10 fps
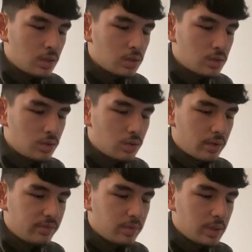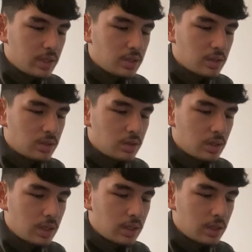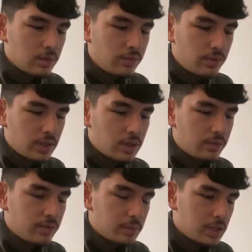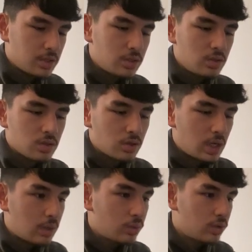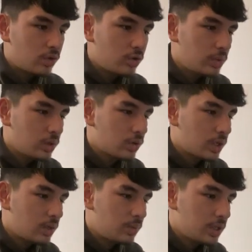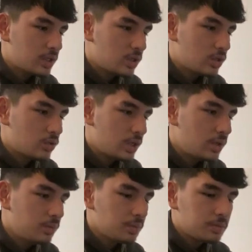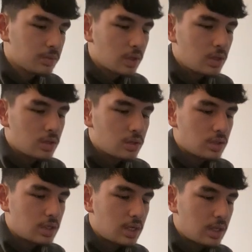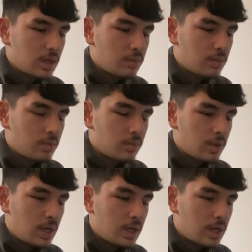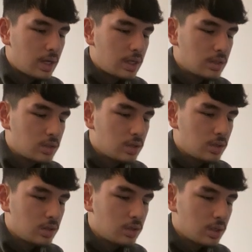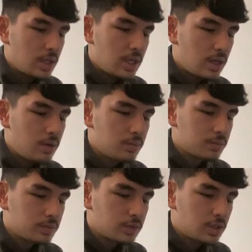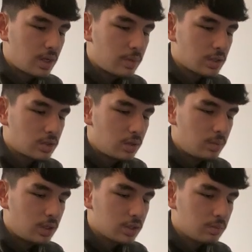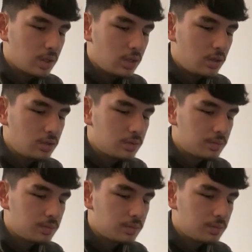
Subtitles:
two confirmation, and then three confirmations. So I would already be looking at placing a trade. So say that I entered here, setting my stop loss below,